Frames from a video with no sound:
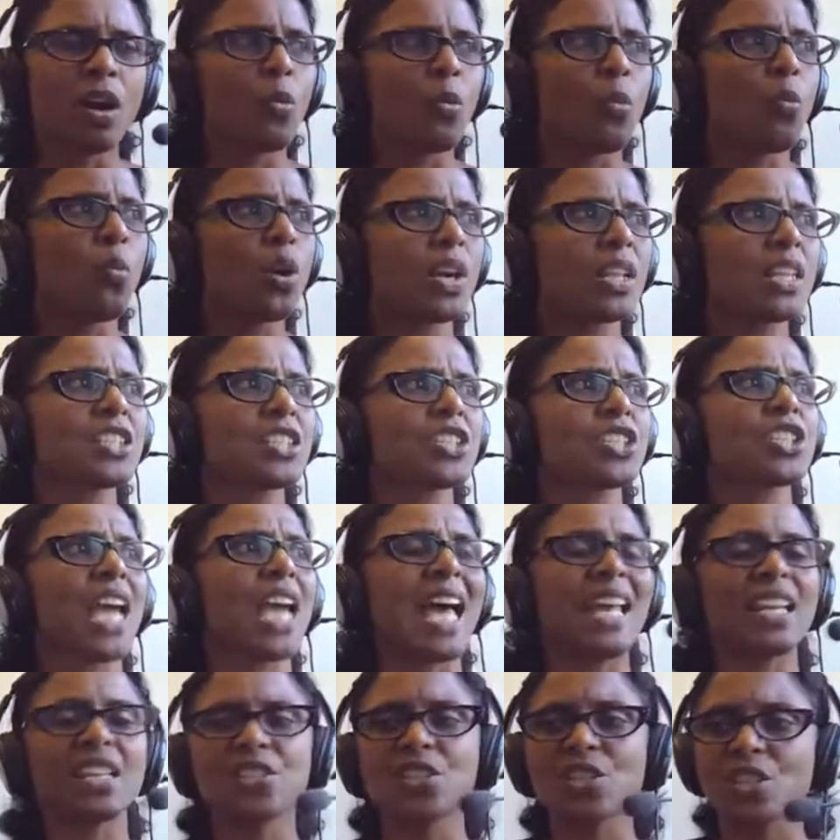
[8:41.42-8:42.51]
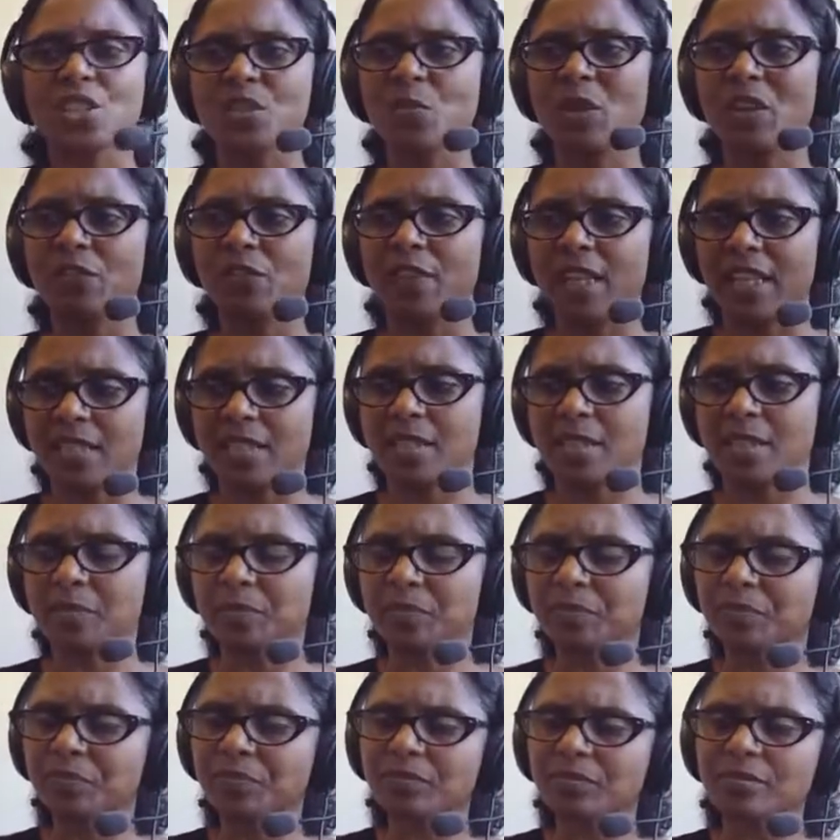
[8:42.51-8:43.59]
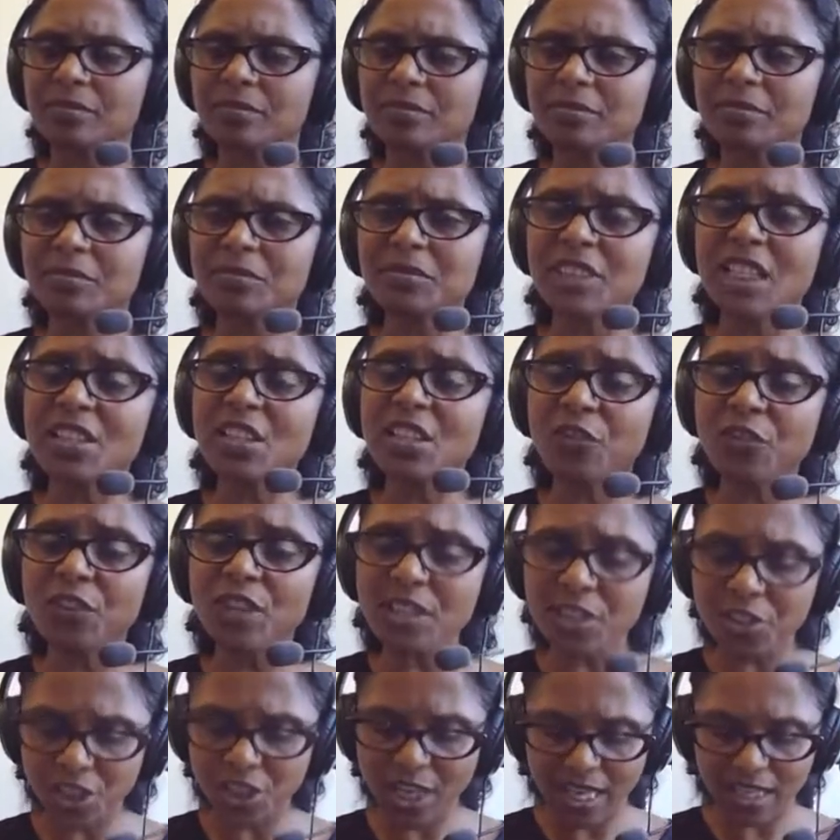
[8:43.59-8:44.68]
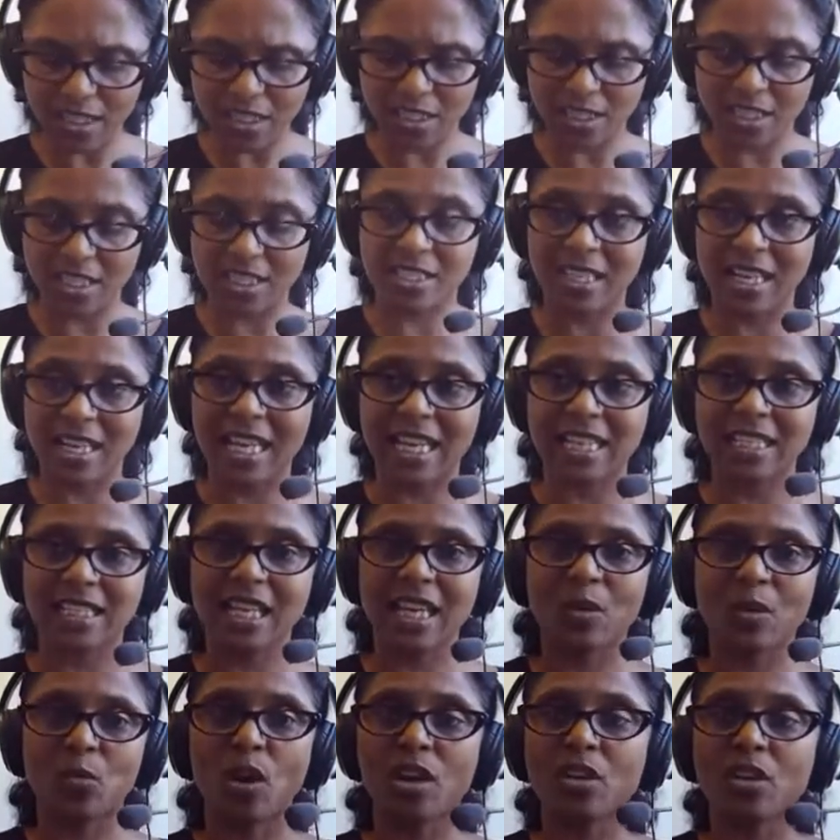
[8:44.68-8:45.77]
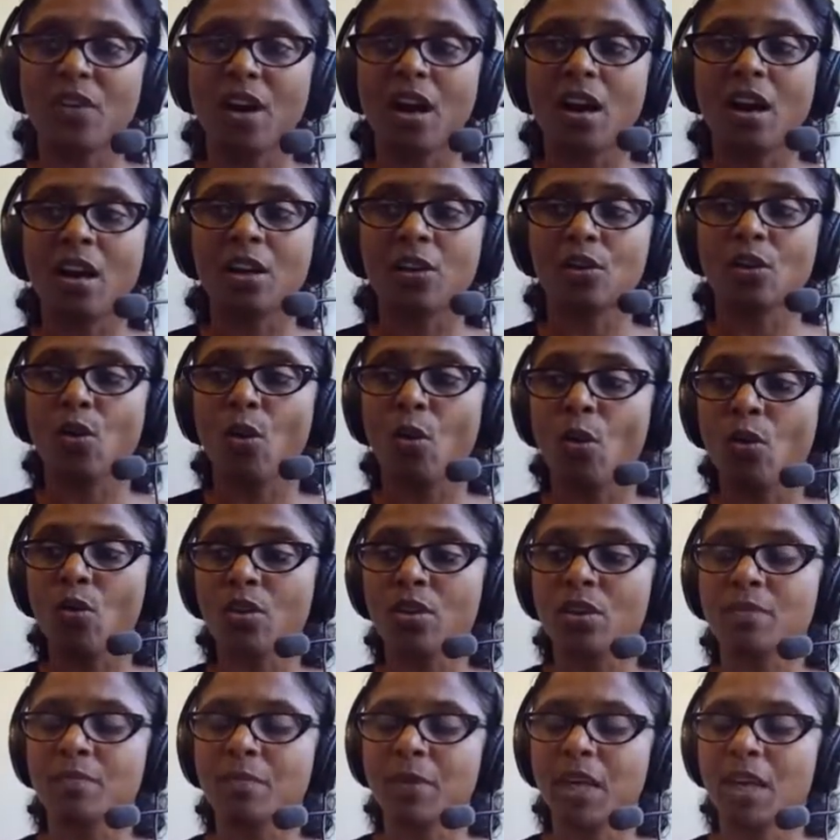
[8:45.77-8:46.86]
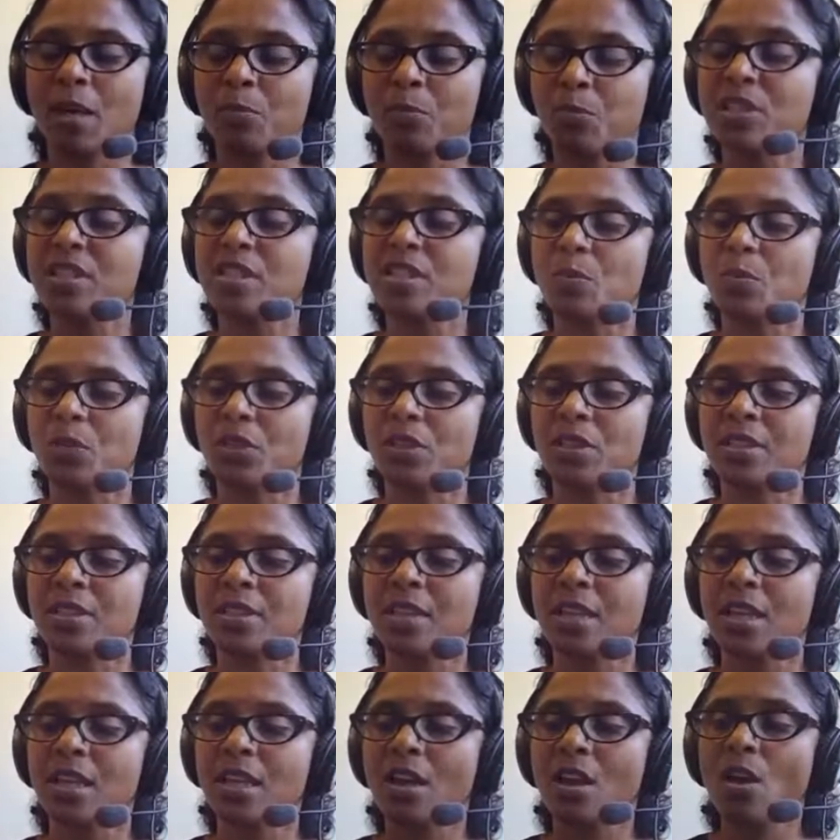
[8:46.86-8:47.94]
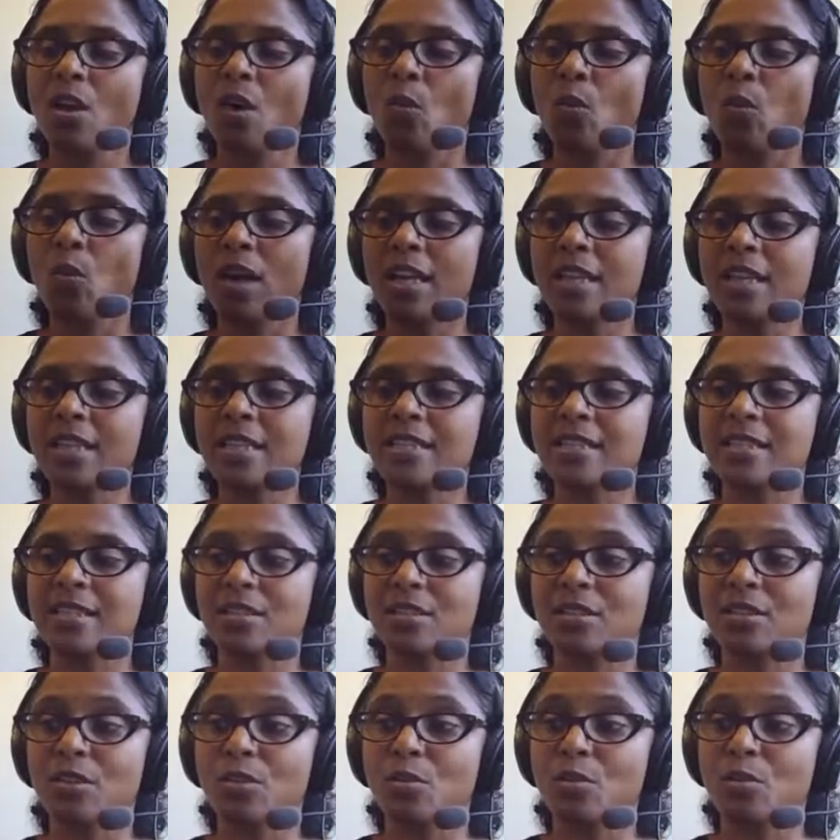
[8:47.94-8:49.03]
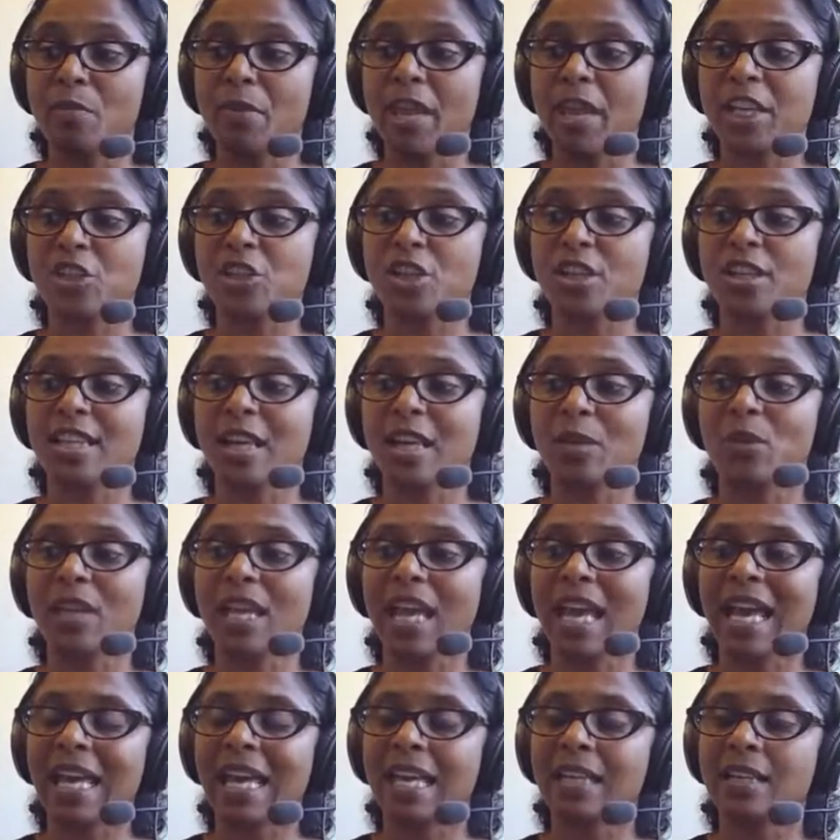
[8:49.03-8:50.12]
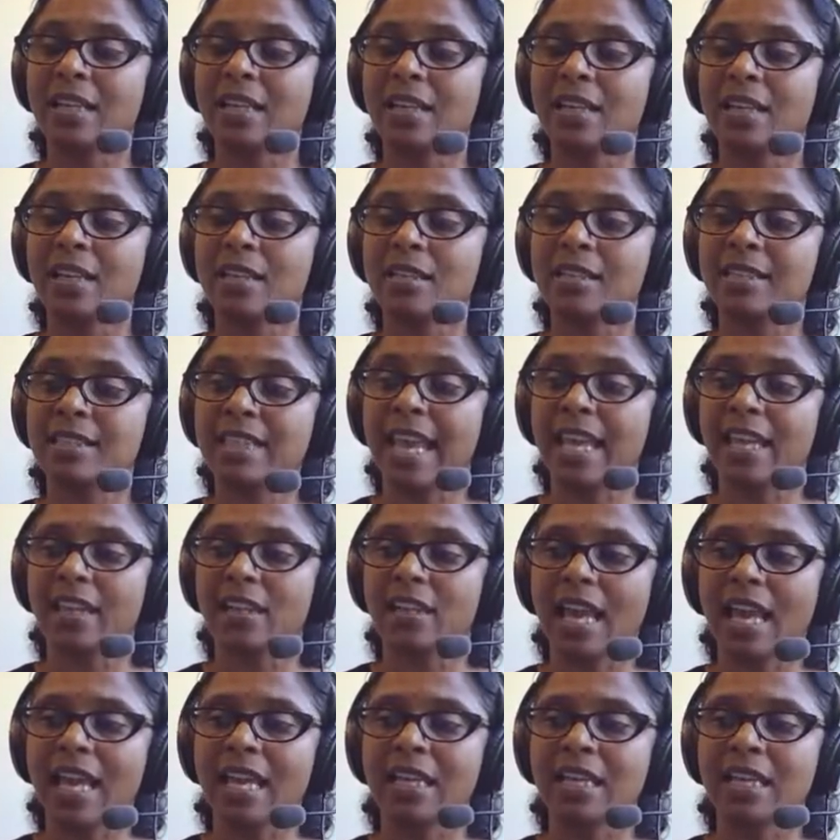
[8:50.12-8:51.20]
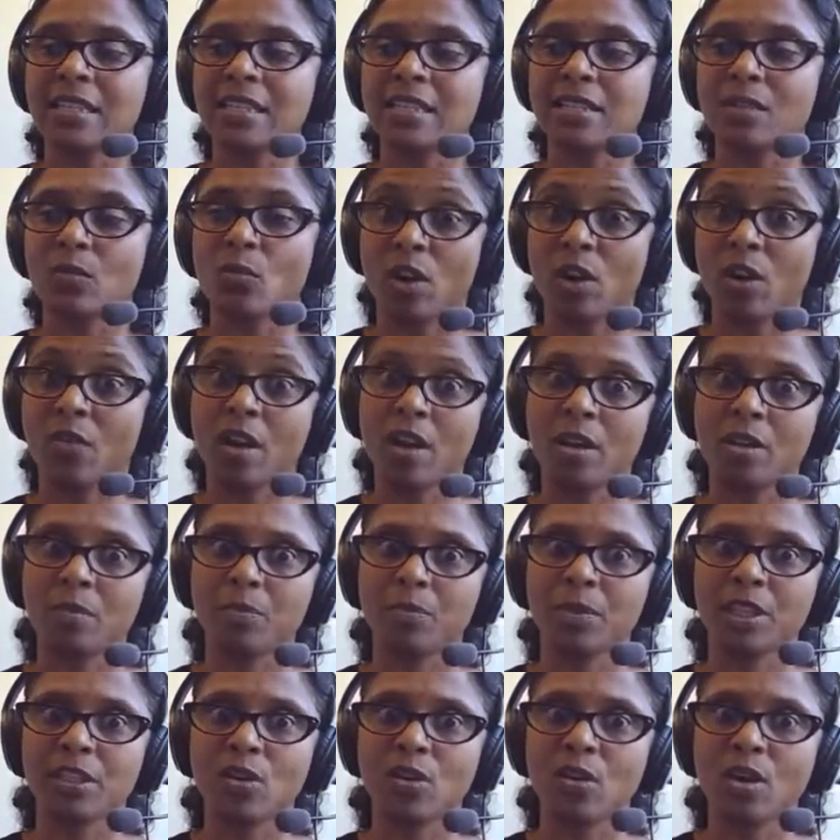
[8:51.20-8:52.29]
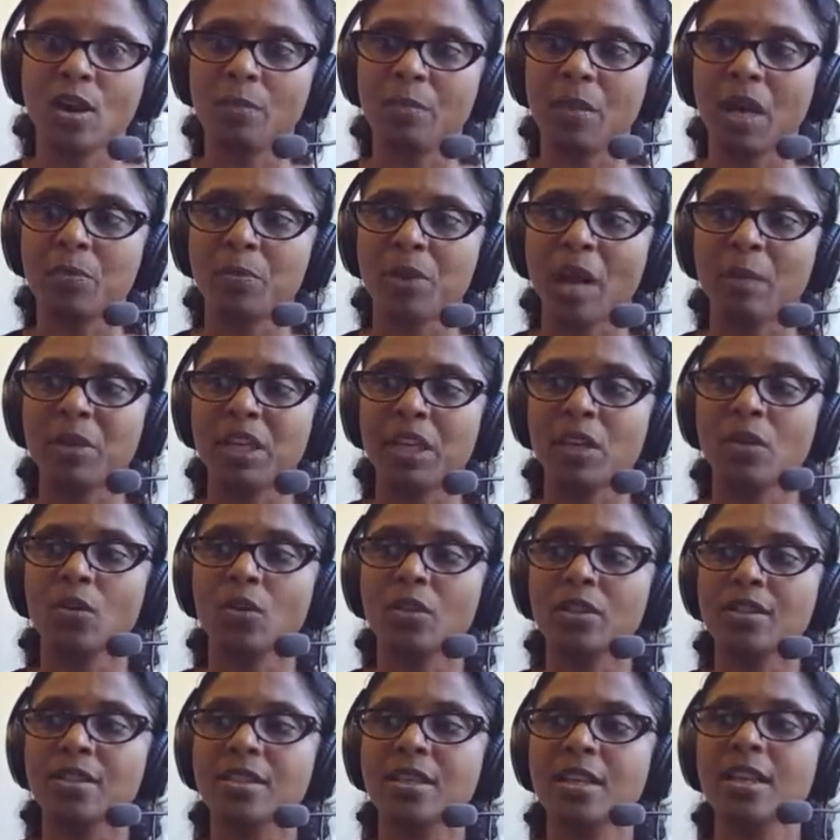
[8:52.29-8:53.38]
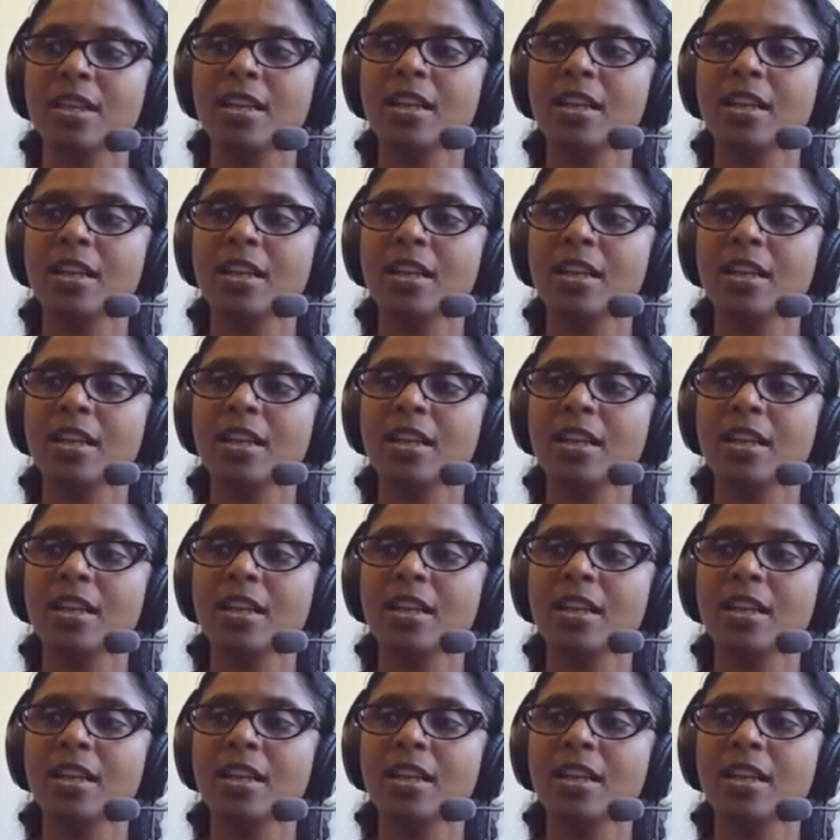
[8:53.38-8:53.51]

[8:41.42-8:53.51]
what are the challenges we faced the first challenge is like i said one of our core uh, principles was to make sure that we had uh, scale as one of our you know our, our primary goals